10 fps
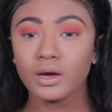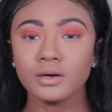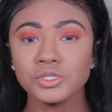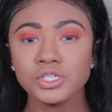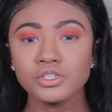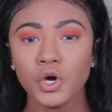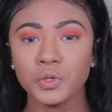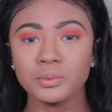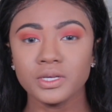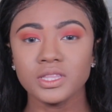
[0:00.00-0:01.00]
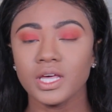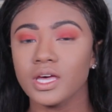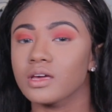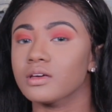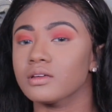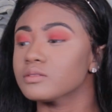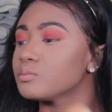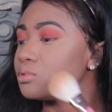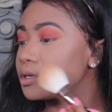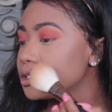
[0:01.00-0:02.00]
I'm just hoping that
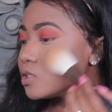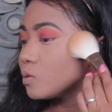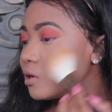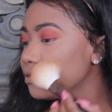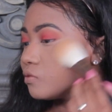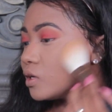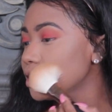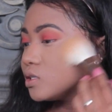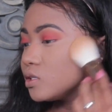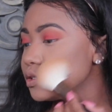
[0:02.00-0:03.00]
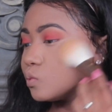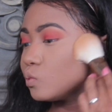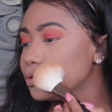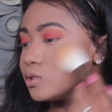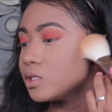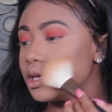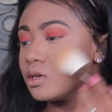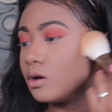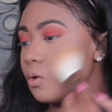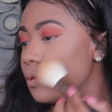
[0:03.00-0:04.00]
bronzing my face will take
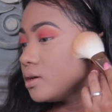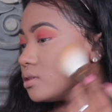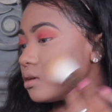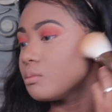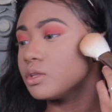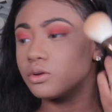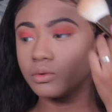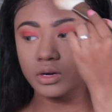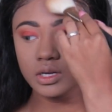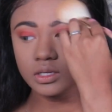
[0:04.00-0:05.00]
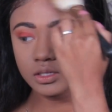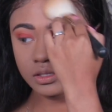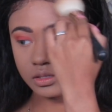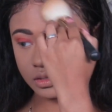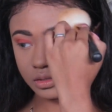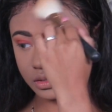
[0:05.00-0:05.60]
away some of the grayness.